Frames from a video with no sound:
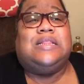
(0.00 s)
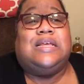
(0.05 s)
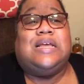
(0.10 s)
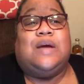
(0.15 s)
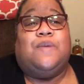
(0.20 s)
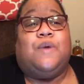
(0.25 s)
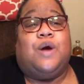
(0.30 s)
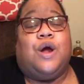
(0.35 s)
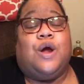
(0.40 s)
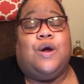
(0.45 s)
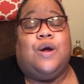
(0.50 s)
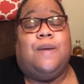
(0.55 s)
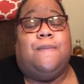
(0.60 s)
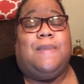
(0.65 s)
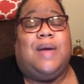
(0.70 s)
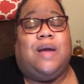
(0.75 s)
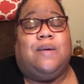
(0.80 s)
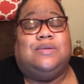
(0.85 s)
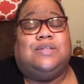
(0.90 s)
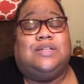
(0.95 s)
then when her and
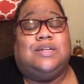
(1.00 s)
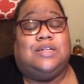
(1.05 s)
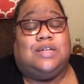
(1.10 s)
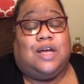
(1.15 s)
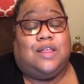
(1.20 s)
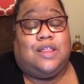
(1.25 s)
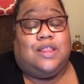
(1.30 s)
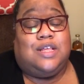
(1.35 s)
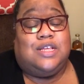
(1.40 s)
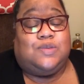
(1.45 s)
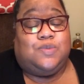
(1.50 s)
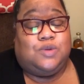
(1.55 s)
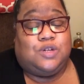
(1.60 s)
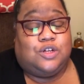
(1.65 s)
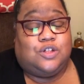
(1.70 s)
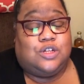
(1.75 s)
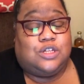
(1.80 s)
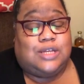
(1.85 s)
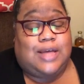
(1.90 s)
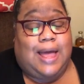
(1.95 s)
Mae was sitting together this
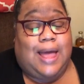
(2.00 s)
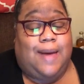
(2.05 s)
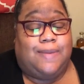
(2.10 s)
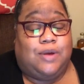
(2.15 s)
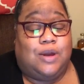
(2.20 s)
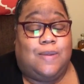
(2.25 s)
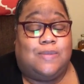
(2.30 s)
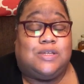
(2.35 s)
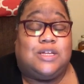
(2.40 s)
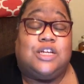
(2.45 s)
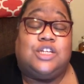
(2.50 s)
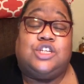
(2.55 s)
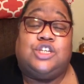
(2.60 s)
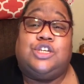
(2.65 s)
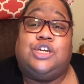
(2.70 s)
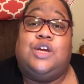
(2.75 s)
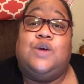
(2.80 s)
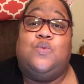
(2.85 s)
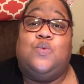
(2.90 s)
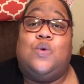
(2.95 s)
particular time, you know I'm saying,
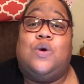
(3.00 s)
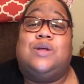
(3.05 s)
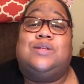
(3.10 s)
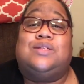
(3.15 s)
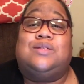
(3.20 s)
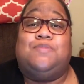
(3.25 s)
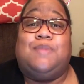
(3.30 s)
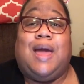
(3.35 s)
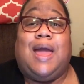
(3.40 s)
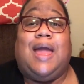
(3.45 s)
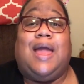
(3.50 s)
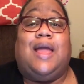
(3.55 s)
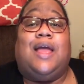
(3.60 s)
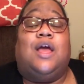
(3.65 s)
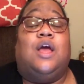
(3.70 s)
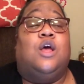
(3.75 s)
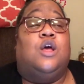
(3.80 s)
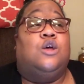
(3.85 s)
she wants Mae